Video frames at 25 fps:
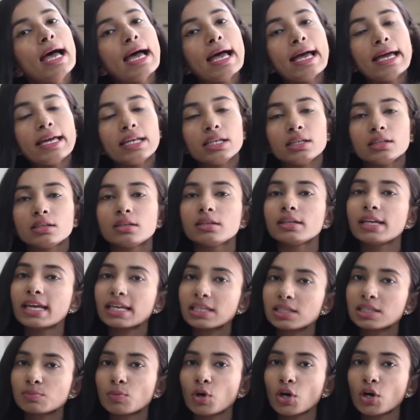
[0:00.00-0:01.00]
and the
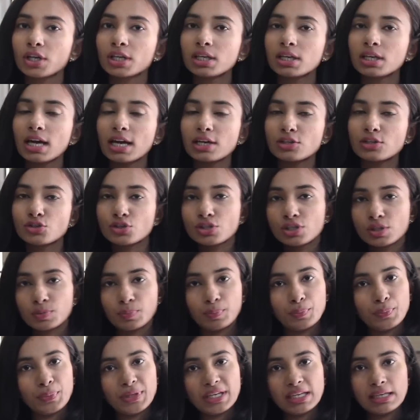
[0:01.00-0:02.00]
next morning I
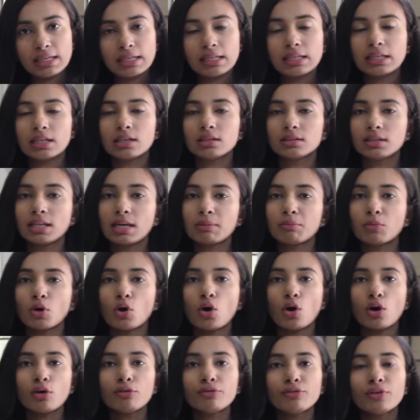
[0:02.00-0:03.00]
just peel them
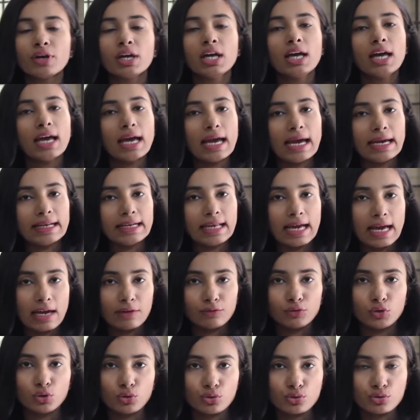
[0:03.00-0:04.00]
off and
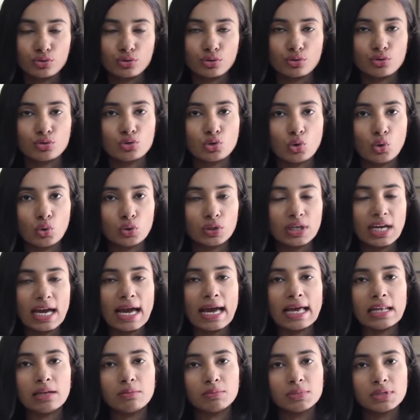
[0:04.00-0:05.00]
have those soaked
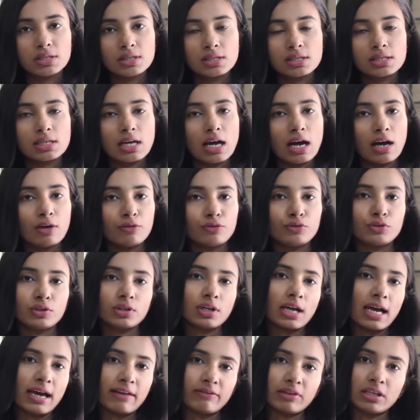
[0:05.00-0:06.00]
almonds
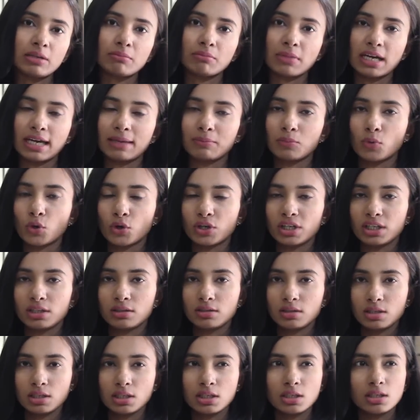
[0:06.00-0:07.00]
after having my
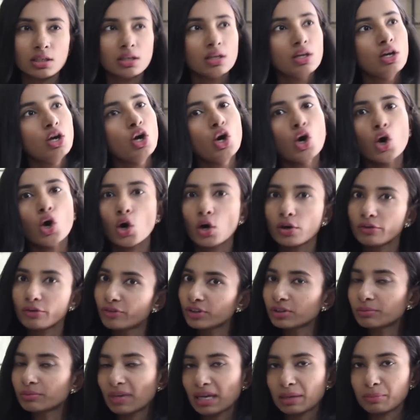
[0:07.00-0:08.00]
morning tea or
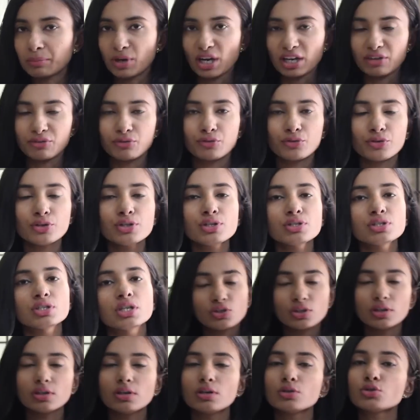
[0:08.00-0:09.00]
with my
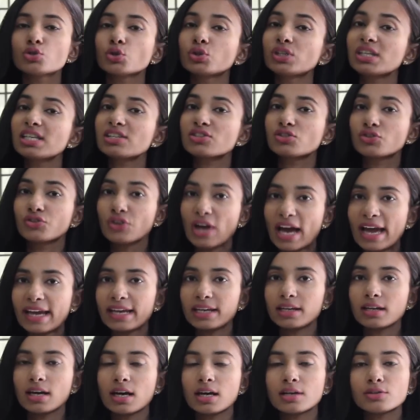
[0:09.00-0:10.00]
breakfast. Uh, so these
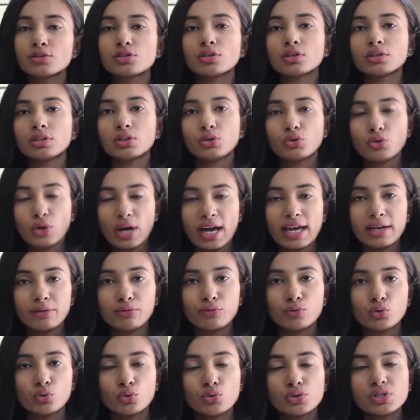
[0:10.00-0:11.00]
dry nuts or the dry
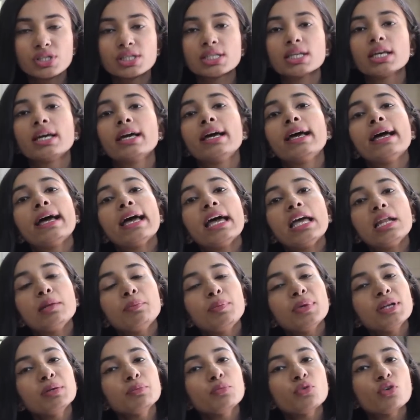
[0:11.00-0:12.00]
fruits
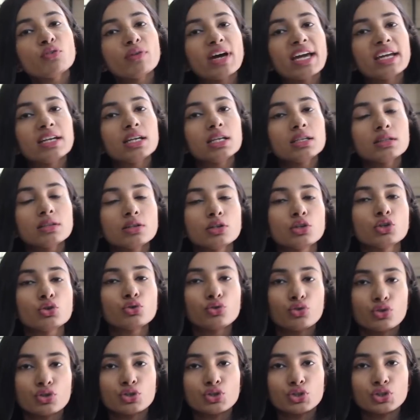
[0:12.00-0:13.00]
help in providing the
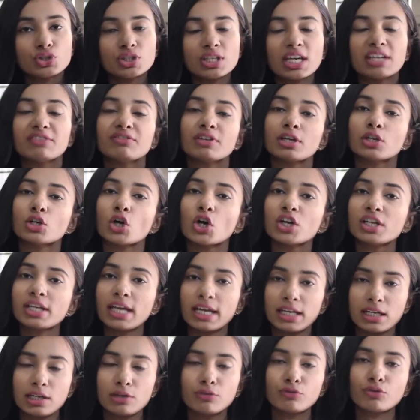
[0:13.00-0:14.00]
nutrition that we are not
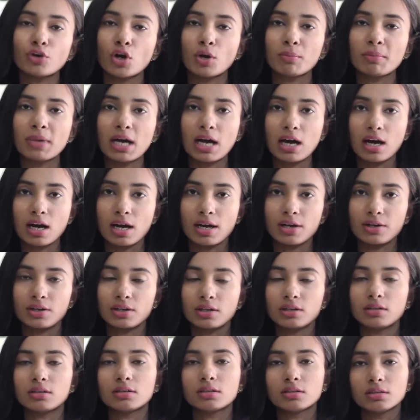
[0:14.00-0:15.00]
getting from our
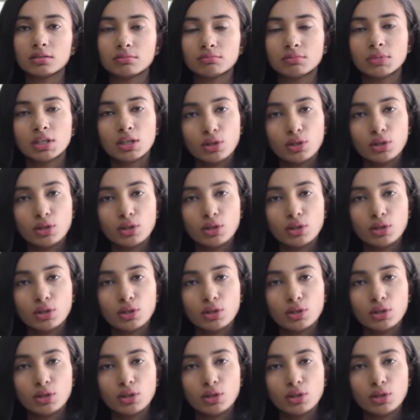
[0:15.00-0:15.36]
uh,